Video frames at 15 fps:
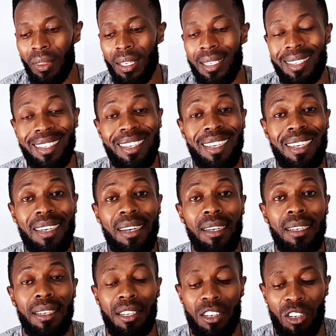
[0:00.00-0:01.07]
skill,
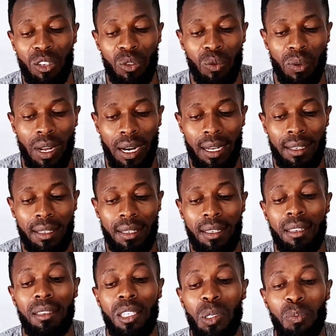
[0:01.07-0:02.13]
endurance,
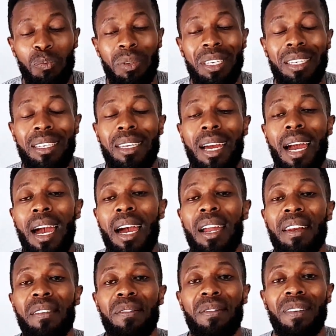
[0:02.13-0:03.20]
speed,
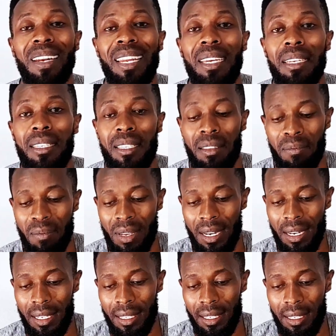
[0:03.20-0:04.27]
and
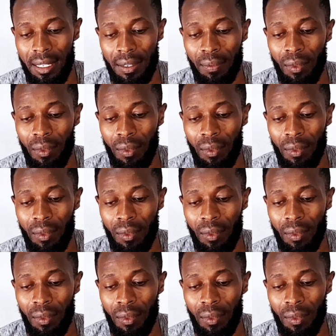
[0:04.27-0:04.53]
flexibility.